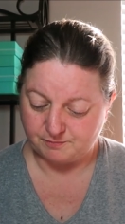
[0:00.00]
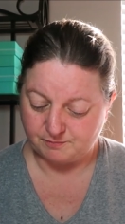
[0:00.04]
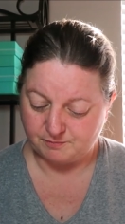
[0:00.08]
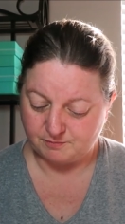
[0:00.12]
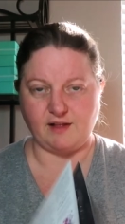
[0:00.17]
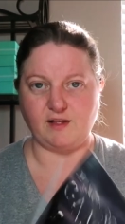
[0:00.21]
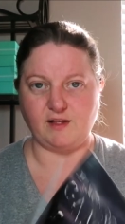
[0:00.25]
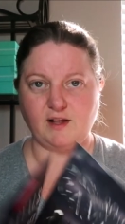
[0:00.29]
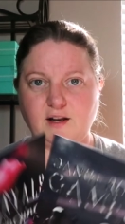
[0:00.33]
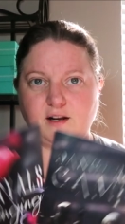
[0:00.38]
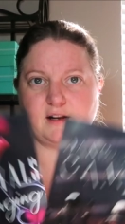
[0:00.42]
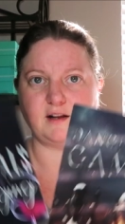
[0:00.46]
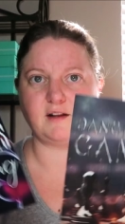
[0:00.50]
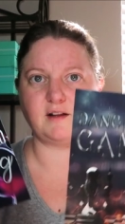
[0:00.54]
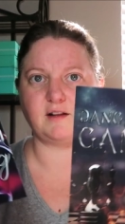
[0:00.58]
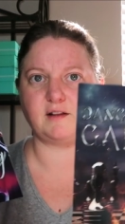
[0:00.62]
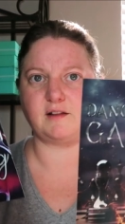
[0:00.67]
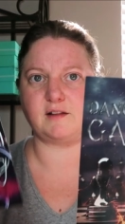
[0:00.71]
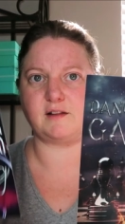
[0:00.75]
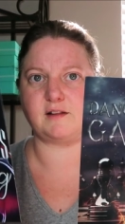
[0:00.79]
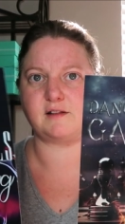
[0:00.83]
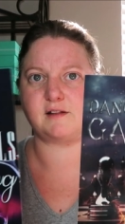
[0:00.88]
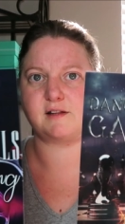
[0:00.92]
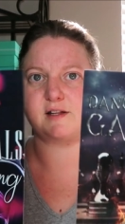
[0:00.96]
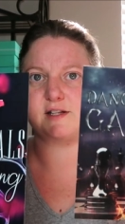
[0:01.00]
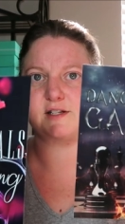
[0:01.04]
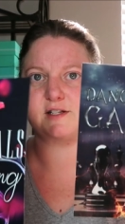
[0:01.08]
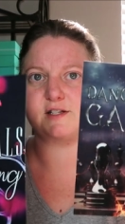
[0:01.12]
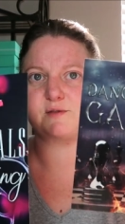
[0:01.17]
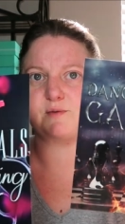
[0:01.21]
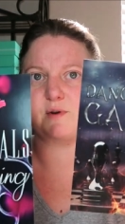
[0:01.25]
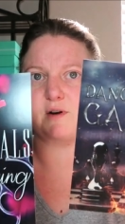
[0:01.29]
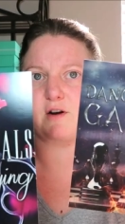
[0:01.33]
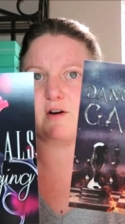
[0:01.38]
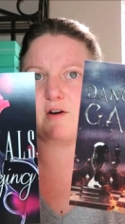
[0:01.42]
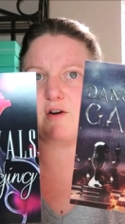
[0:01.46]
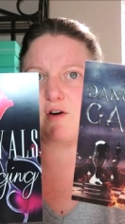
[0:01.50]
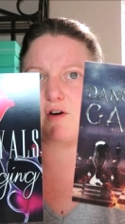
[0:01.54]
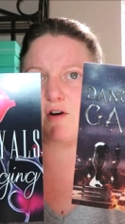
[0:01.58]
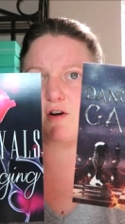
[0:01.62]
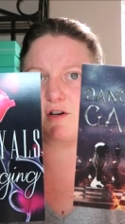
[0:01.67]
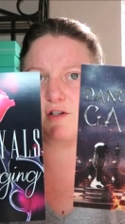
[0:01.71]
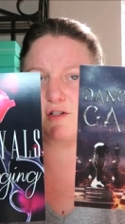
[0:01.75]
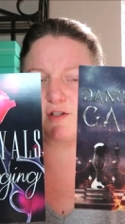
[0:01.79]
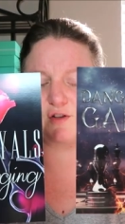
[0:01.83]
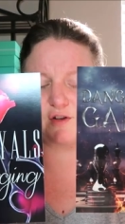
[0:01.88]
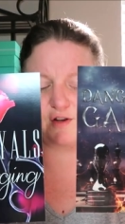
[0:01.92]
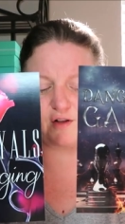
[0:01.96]
And then this is what our
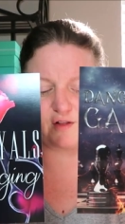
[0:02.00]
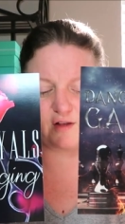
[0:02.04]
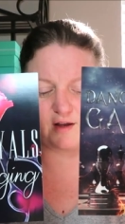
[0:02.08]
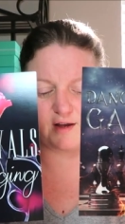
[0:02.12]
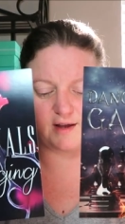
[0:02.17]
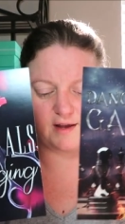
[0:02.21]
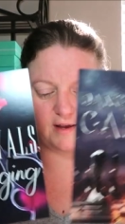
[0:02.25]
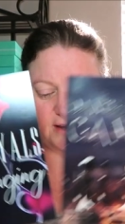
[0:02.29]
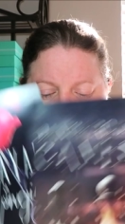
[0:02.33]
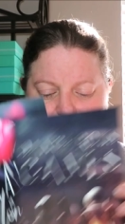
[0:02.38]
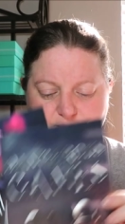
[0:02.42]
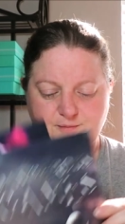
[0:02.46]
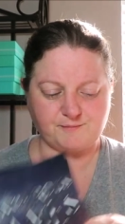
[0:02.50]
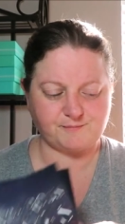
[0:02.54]
cards look like.